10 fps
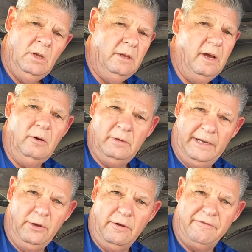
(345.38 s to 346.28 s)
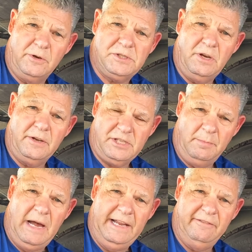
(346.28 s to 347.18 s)
No, I know your first thought is
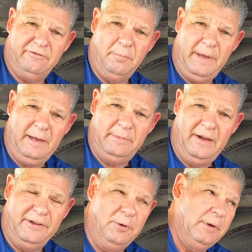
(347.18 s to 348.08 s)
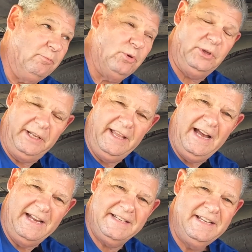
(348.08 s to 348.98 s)
I'm hiding from Pam down here, but I'm really
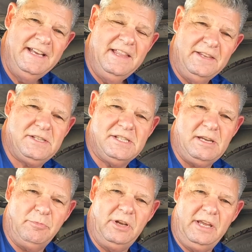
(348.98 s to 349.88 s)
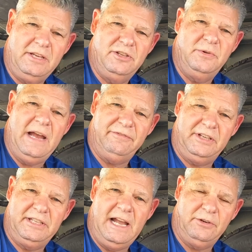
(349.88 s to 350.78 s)
not. This is something that you do have to
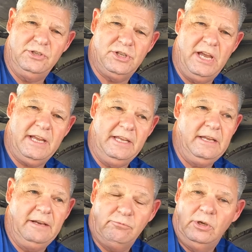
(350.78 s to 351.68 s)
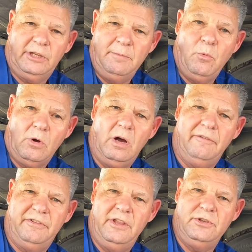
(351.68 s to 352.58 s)
go down and check, and really more
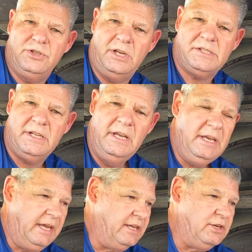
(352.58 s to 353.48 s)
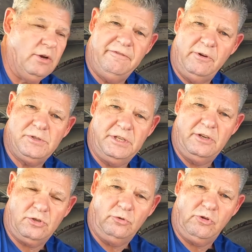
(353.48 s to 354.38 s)
often than just in your first
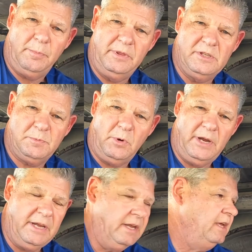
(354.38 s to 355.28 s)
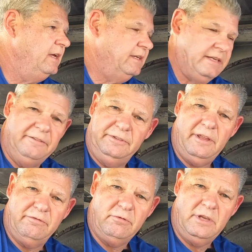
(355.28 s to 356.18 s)
initial trip in the spring,
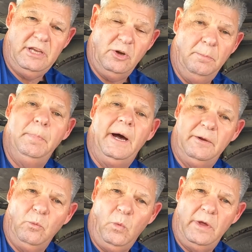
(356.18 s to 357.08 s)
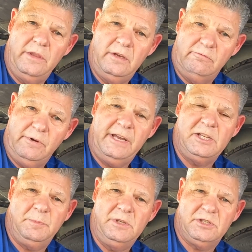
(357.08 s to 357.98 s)
definitely through the year. But when the rig
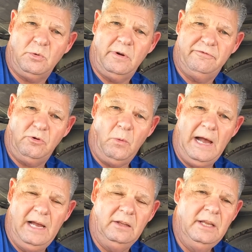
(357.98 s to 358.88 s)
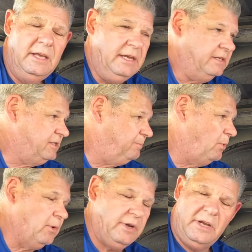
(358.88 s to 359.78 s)
has been stored for a while, it's
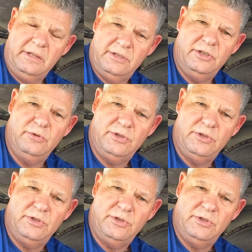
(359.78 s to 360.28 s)
important to